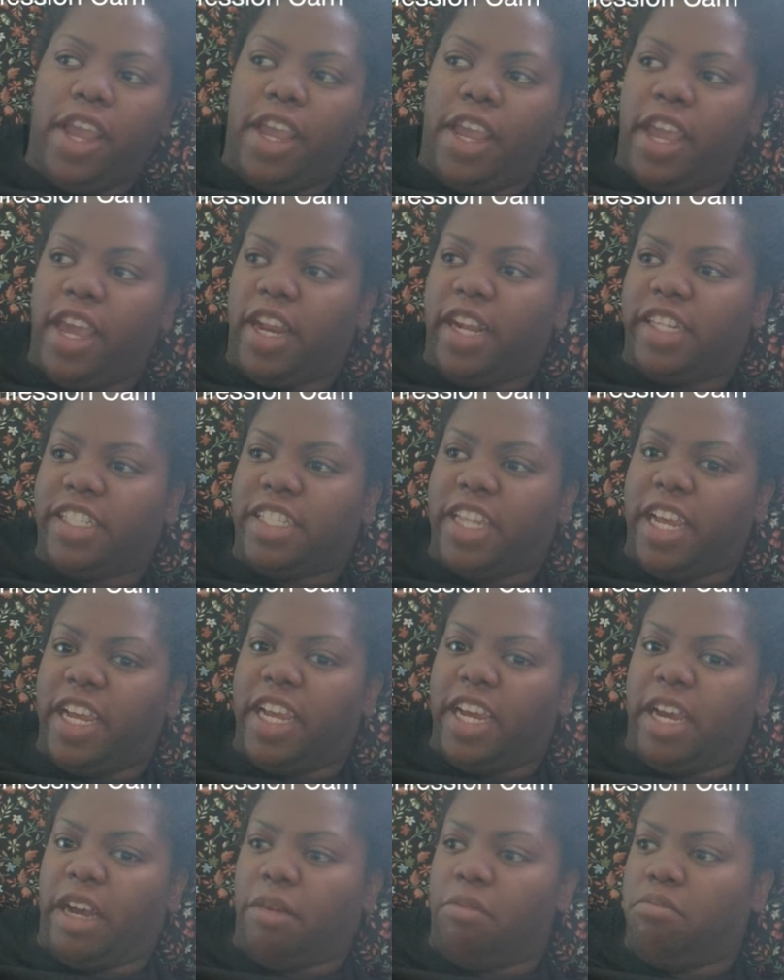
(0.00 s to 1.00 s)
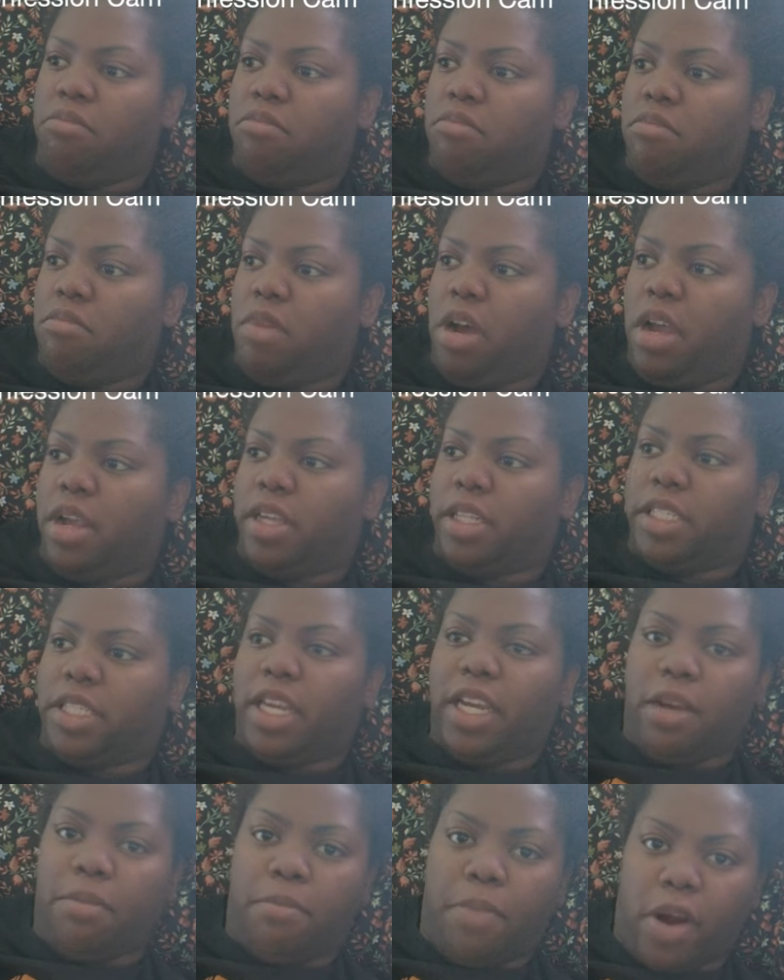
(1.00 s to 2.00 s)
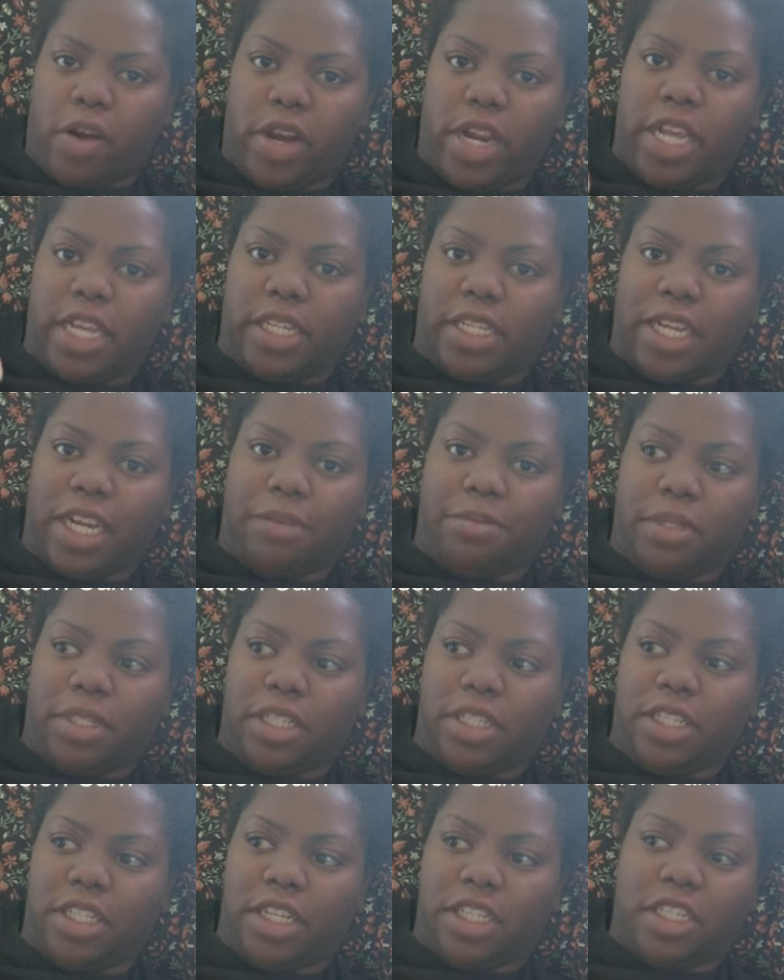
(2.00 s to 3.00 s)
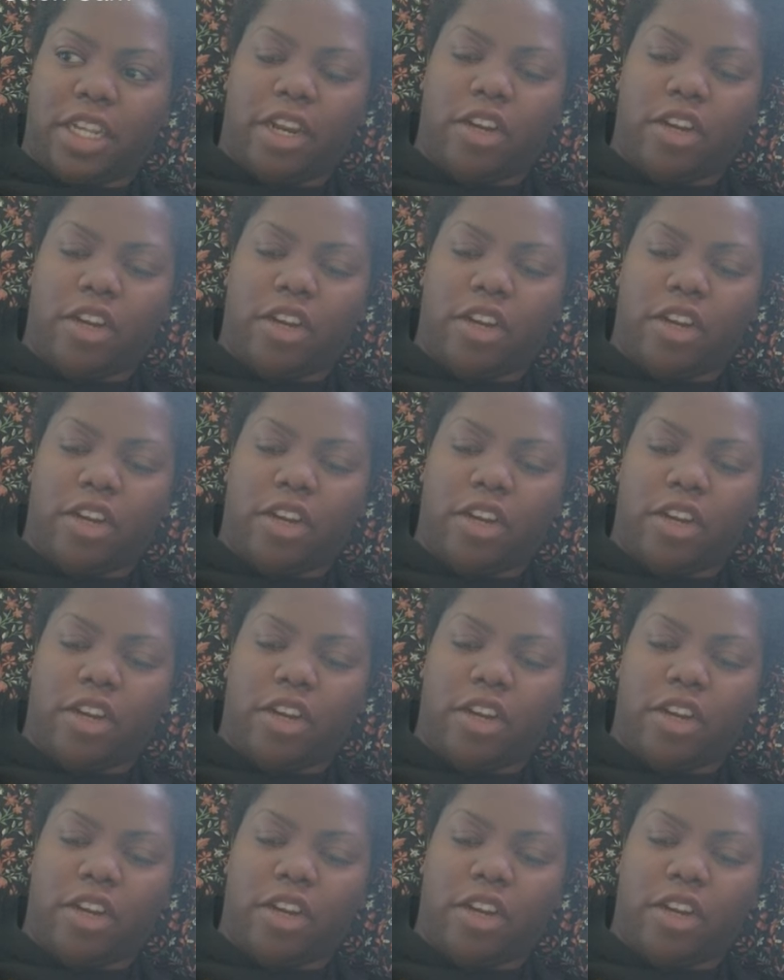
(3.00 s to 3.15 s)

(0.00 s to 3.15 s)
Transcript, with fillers: and it's like a burny type sensation.